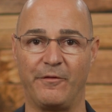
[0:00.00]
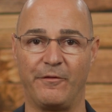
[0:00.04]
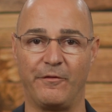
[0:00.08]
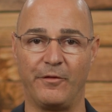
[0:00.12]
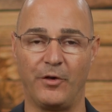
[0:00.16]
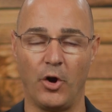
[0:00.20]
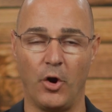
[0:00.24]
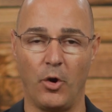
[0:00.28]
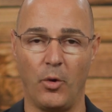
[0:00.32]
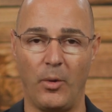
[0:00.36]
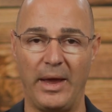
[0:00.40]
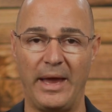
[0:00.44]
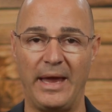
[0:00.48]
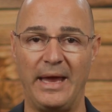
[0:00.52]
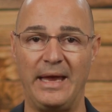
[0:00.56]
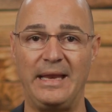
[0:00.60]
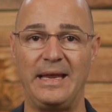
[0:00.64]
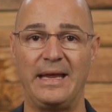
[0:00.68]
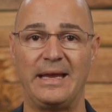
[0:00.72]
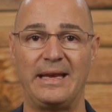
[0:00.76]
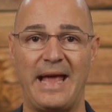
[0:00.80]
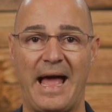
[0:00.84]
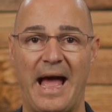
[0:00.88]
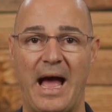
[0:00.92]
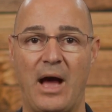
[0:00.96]
go in
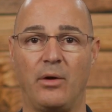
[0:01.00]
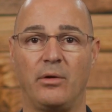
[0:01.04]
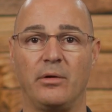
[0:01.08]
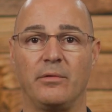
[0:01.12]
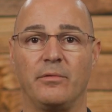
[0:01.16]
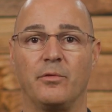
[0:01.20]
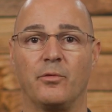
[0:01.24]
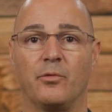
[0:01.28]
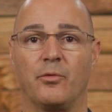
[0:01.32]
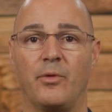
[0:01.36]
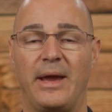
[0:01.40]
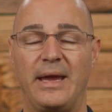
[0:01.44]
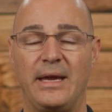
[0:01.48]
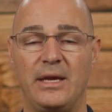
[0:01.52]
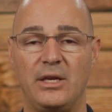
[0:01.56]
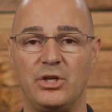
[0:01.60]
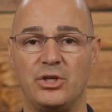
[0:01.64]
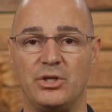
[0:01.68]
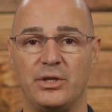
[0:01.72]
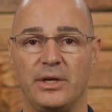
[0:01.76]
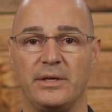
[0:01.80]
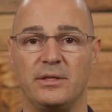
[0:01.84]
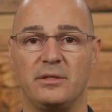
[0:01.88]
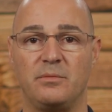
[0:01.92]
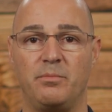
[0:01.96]
and out of
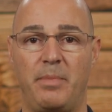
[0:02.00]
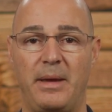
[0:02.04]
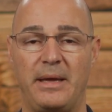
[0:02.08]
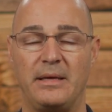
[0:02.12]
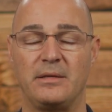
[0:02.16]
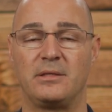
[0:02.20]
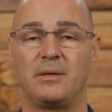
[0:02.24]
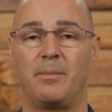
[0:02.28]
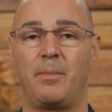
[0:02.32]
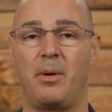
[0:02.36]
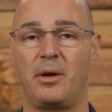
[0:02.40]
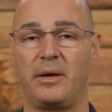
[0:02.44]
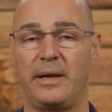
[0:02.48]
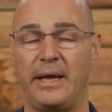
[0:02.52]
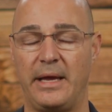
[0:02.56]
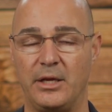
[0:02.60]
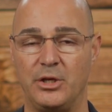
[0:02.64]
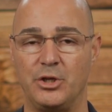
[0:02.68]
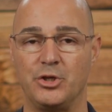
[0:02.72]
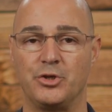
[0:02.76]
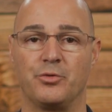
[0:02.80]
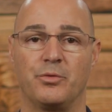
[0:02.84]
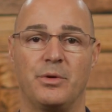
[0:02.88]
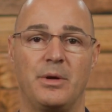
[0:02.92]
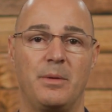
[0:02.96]
ranges based upon
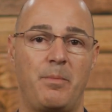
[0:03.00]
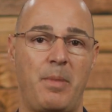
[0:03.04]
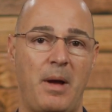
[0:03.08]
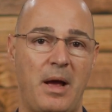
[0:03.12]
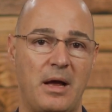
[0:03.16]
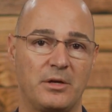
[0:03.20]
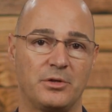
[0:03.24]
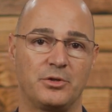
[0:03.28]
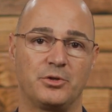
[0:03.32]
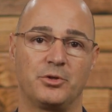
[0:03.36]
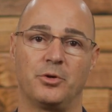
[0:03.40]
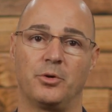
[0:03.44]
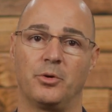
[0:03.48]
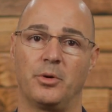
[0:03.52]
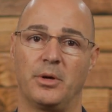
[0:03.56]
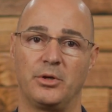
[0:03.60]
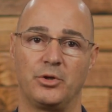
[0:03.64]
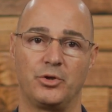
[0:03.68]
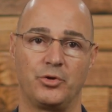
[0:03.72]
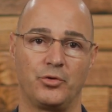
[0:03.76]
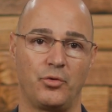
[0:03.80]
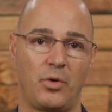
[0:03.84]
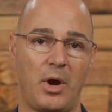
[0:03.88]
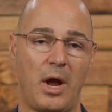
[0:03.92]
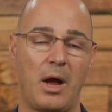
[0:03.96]
injury, posture, and
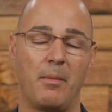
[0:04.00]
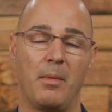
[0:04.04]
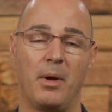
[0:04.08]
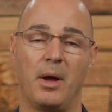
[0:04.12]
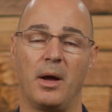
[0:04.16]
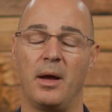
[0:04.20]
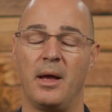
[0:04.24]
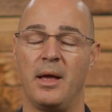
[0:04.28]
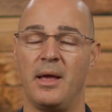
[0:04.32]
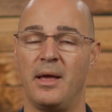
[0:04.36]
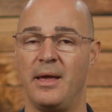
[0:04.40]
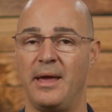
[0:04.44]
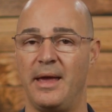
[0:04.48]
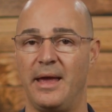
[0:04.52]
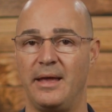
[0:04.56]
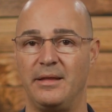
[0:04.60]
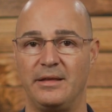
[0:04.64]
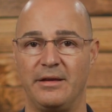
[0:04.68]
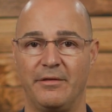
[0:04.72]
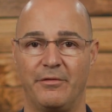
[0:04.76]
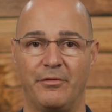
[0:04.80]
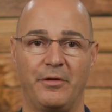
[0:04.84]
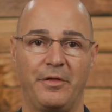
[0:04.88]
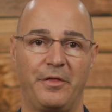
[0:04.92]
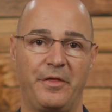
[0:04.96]
trauma, and
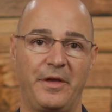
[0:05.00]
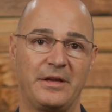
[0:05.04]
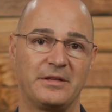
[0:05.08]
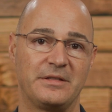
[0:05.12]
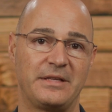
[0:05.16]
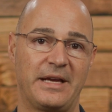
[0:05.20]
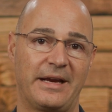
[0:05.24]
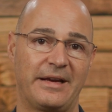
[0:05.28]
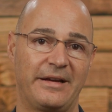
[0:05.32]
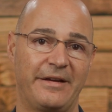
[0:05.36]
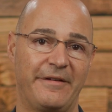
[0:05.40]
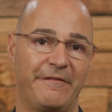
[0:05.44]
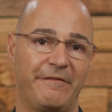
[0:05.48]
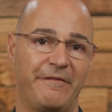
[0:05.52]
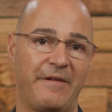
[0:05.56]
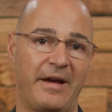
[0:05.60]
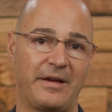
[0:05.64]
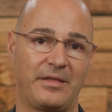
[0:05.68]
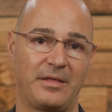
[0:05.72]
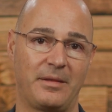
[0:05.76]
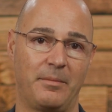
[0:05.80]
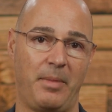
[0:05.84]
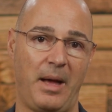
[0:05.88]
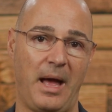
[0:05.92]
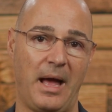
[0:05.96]
different things that can
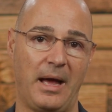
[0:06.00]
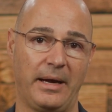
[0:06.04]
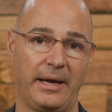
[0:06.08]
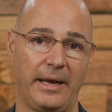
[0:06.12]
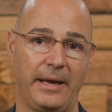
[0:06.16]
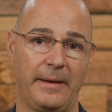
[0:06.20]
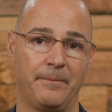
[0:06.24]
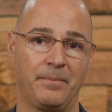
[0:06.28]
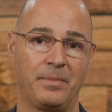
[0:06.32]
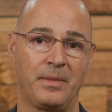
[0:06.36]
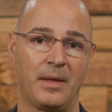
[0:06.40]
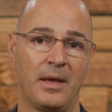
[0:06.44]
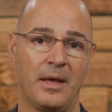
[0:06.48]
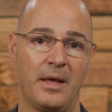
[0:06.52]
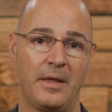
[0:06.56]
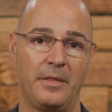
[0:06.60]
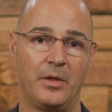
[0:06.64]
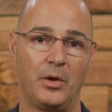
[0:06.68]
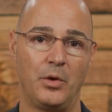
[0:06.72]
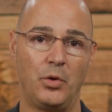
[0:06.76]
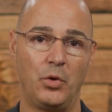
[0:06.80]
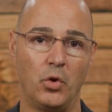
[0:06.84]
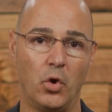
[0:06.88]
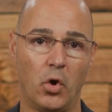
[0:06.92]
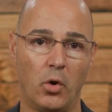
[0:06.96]
affect the body.
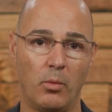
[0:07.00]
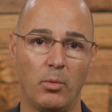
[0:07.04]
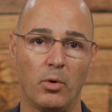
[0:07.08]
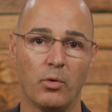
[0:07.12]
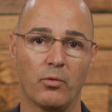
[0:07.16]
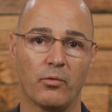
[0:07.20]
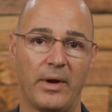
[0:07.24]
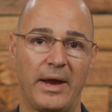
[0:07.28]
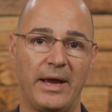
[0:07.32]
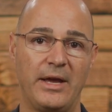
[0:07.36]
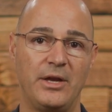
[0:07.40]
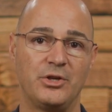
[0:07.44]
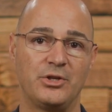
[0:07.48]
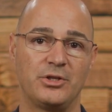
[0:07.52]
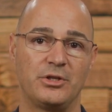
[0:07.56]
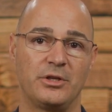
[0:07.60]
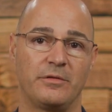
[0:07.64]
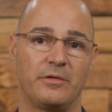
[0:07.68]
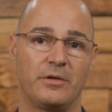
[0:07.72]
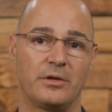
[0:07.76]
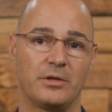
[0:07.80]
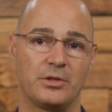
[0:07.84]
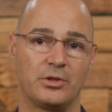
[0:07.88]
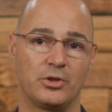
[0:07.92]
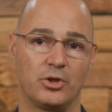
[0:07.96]
The normal ranges of
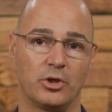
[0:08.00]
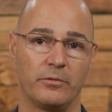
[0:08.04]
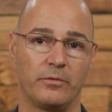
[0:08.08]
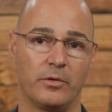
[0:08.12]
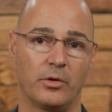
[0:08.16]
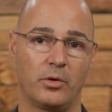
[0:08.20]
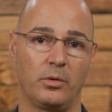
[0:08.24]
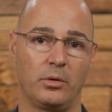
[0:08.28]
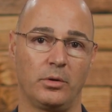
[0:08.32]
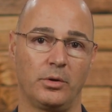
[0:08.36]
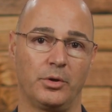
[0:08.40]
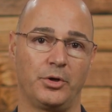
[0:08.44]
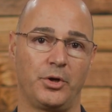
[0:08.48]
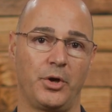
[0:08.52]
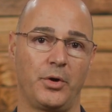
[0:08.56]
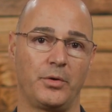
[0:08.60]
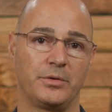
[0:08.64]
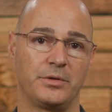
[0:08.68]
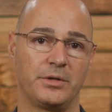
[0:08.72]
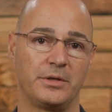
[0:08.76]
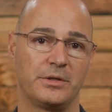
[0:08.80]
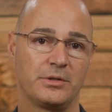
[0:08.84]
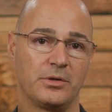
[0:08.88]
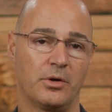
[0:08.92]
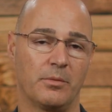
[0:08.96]
the cervical
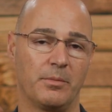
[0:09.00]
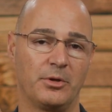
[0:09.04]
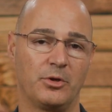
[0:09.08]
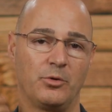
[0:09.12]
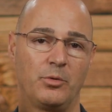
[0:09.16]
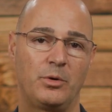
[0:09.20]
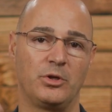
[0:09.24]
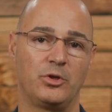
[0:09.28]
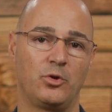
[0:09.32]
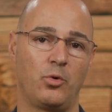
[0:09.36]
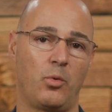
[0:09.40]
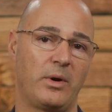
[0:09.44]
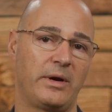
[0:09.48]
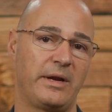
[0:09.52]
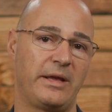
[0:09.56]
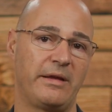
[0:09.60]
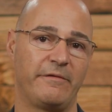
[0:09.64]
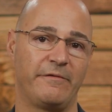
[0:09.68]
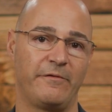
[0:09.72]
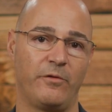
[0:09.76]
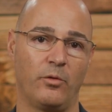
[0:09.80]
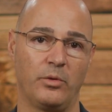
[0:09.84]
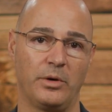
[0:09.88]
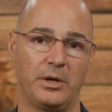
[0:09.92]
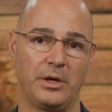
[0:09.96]
lordosis are between 20 and
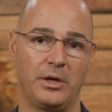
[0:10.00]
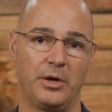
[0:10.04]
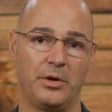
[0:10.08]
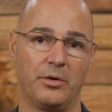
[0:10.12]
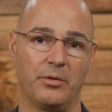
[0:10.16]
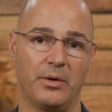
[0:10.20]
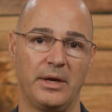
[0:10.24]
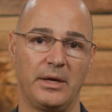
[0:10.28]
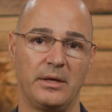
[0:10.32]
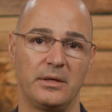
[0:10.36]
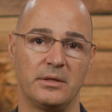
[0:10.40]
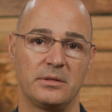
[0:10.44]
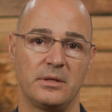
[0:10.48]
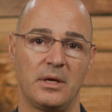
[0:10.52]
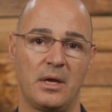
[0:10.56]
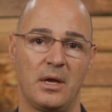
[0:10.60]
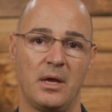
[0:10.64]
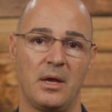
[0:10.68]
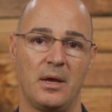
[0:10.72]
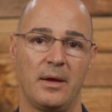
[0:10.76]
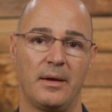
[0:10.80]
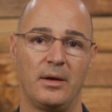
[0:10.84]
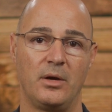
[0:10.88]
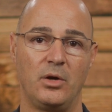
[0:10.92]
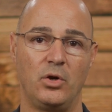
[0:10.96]
40 degrees.
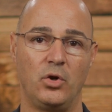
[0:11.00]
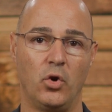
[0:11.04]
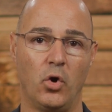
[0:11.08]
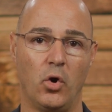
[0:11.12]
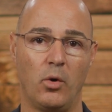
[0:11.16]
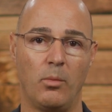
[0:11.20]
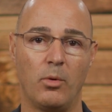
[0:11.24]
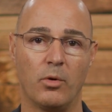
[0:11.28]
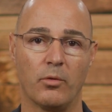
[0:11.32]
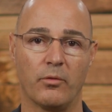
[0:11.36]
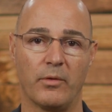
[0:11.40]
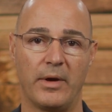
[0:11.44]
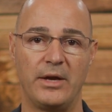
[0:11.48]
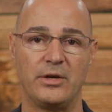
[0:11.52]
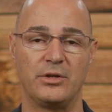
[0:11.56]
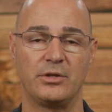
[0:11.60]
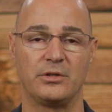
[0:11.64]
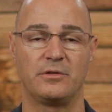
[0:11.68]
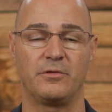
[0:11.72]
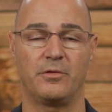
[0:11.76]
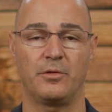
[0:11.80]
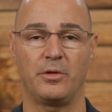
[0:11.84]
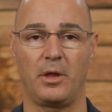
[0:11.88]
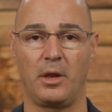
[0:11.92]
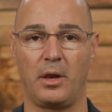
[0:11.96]
Normal ranges
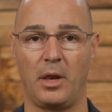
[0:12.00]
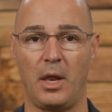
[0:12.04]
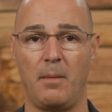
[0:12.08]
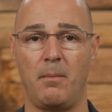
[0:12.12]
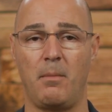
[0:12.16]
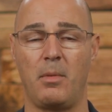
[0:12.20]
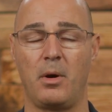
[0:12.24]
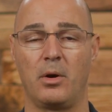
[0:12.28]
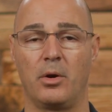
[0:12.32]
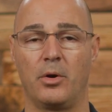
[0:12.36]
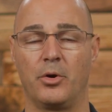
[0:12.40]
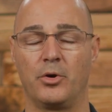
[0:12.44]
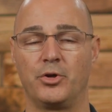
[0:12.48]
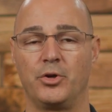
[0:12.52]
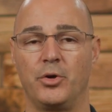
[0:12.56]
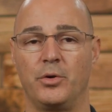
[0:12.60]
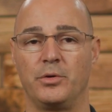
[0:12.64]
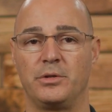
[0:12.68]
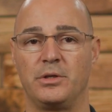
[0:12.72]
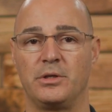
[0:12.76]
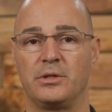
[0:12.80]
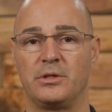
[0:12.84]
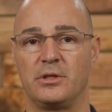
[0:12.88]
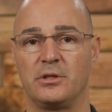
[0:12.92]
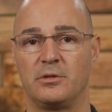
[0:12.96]
for the lumbar
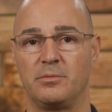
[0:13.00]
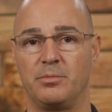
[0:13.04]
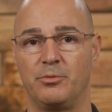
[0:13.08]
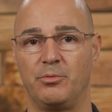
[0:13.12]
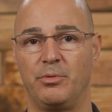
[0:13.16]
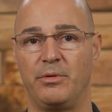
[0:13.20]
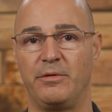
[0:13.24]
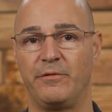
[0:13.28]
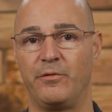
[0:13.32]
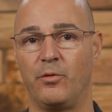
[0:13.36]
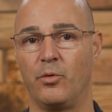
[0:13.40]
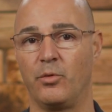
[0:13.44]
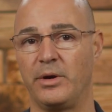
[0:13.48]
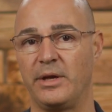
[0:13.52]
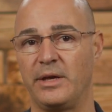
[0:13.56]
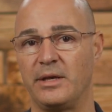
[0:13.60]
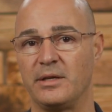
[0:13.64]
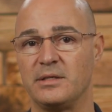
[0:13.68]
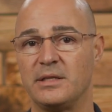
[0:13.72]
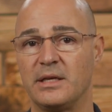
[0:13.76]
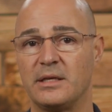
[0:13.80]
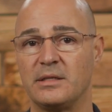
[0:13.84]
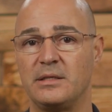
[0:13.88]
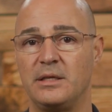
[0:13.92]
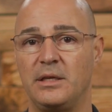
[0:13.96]
lordosis is between 40 and
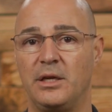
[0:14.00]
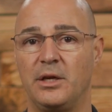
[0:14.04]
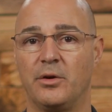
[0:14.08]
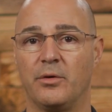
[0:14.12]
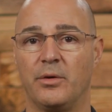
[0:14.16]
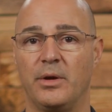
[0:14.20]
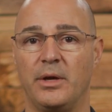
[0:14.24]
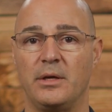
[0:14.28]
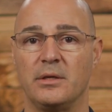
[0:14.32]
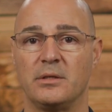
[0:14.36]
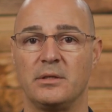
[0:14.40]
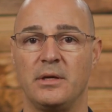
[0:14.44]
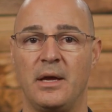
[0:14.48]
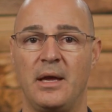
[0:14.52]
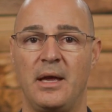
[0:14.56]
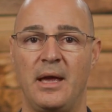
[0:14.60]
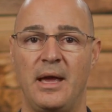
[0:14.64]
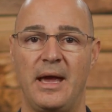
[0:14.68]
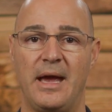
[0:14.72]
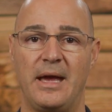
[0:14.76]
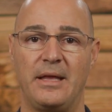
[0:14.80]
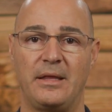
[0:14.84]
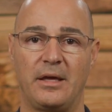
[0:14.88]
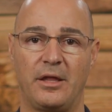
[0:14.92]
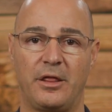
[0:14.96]
60 degrees,
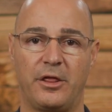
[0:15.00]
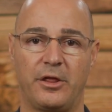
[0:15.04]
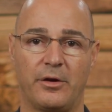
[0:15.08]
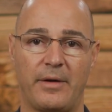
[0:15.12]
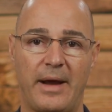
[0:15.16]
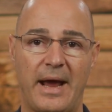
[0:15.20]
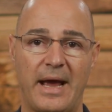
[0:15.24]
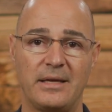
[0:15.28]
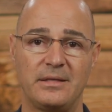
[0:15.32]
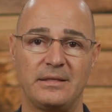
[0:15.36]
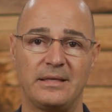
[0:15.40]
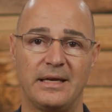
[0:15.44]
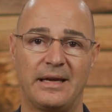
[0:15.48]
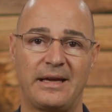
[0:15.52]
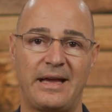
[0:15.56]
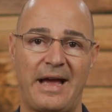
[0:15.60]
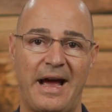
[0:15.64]
and the thoracic